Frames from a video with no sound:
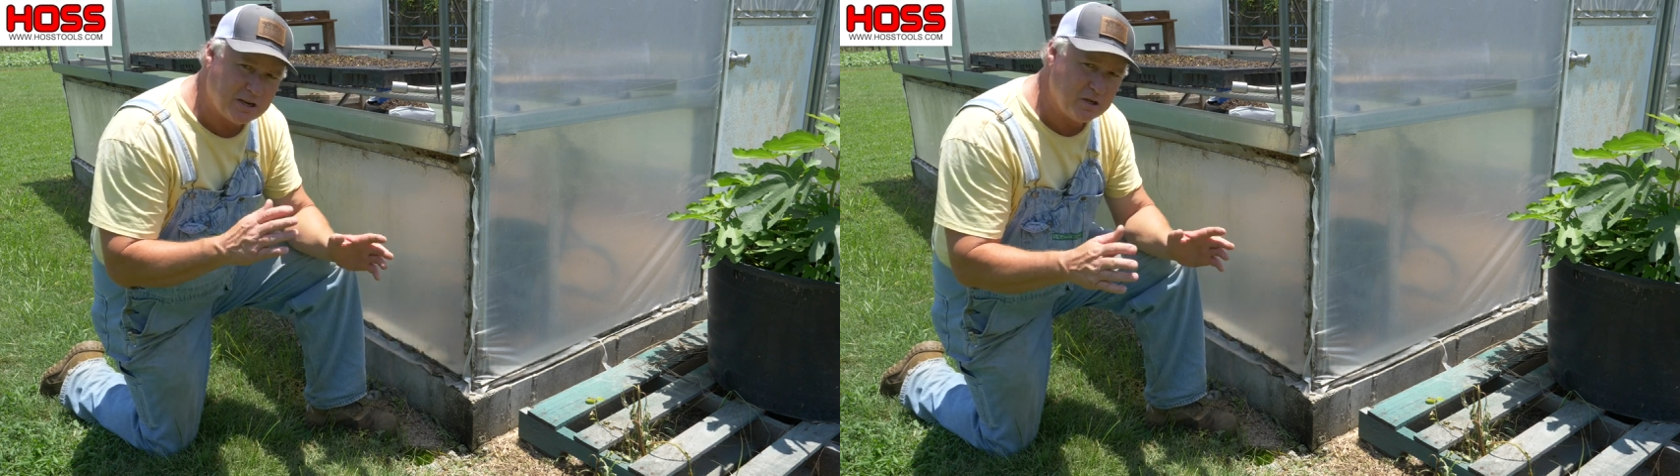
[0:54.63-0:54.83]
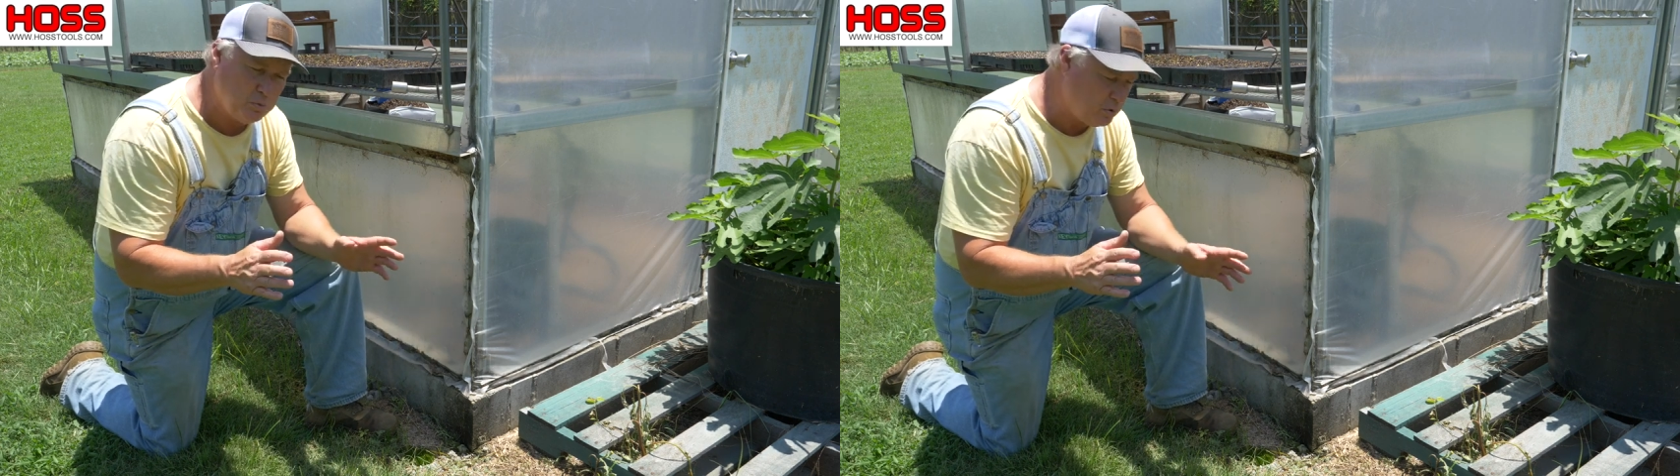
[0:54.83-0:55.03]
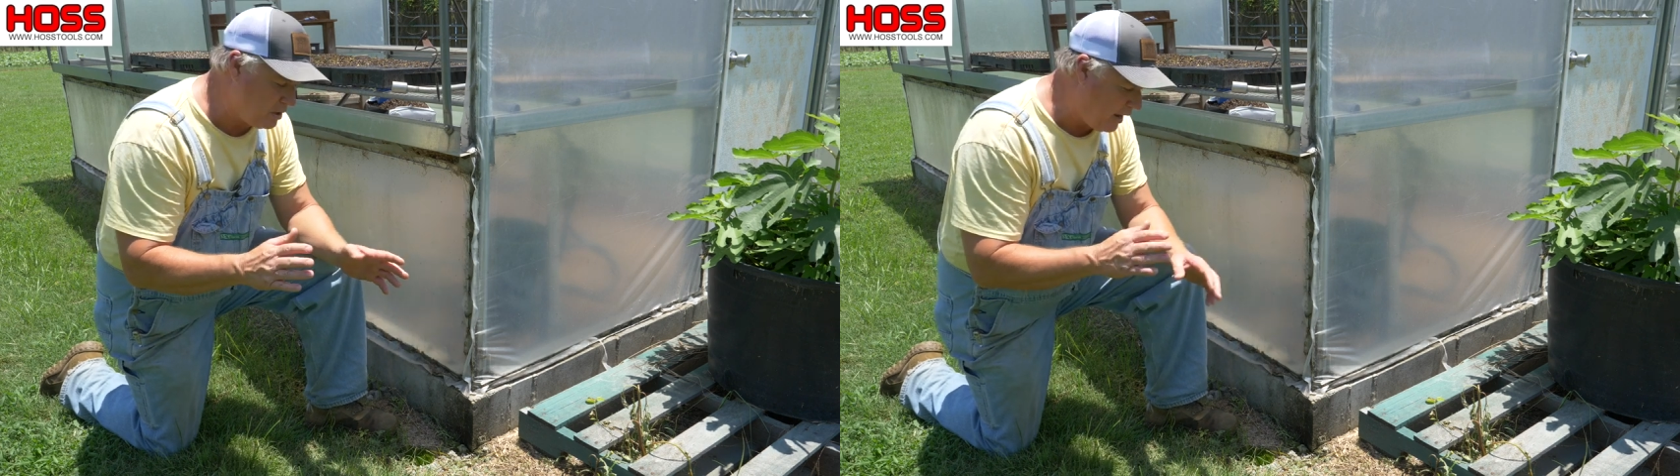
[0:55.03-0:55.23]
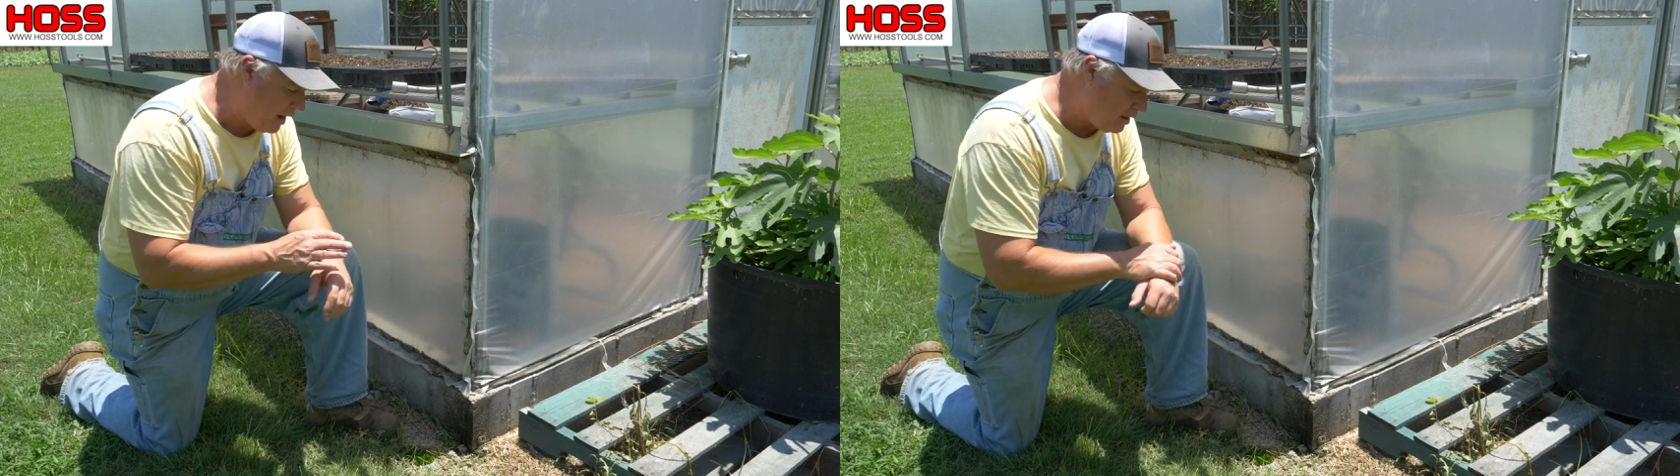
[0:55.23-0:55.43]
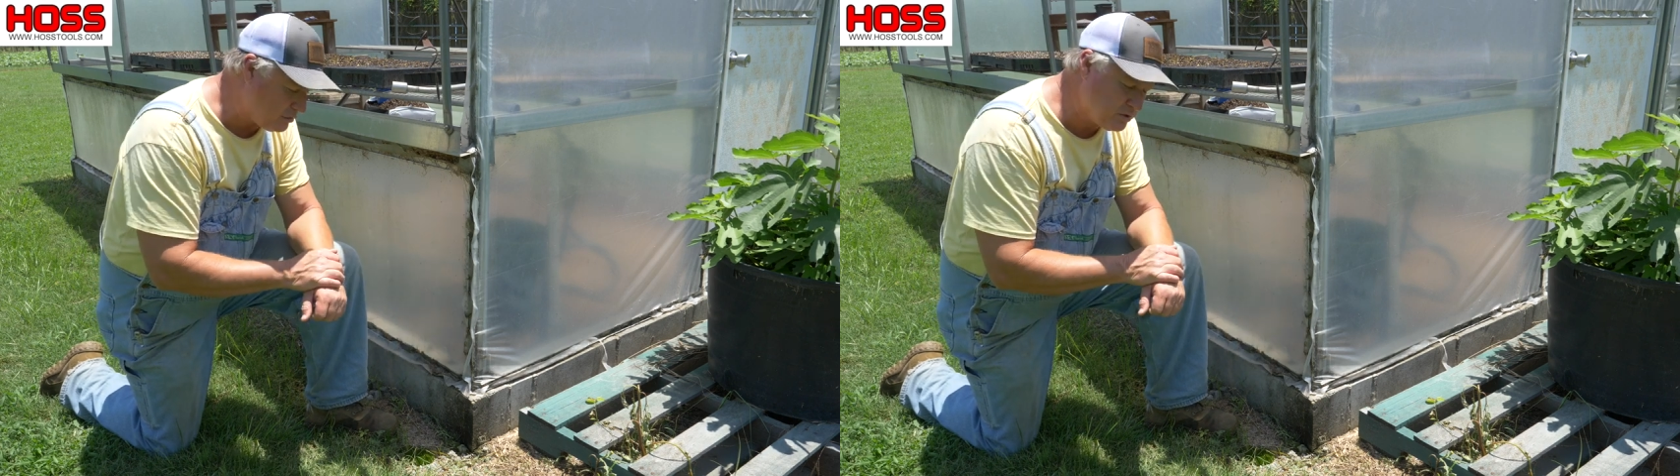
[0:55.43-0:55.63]
like you would a
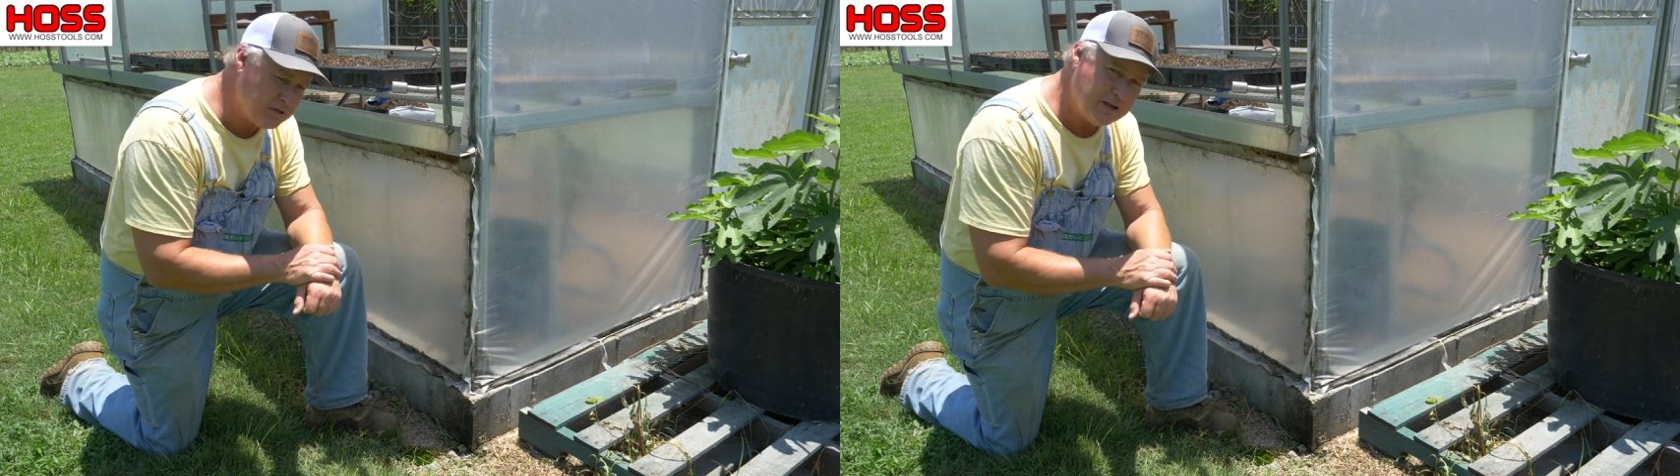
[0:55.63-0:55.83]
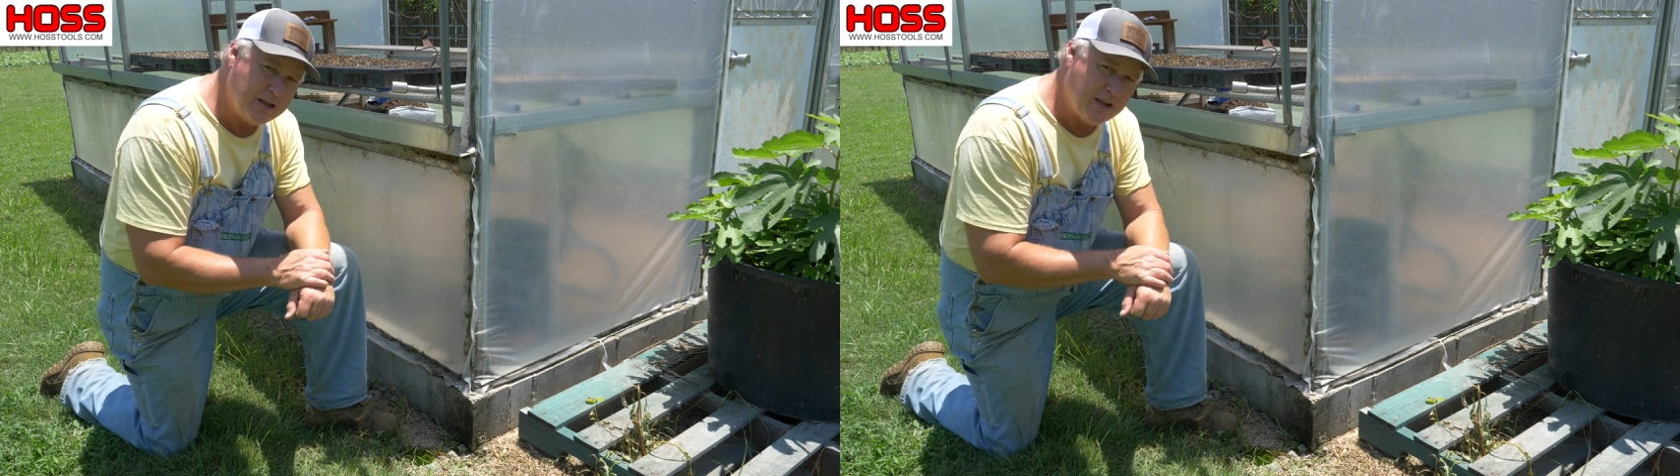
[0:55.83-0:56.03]
house.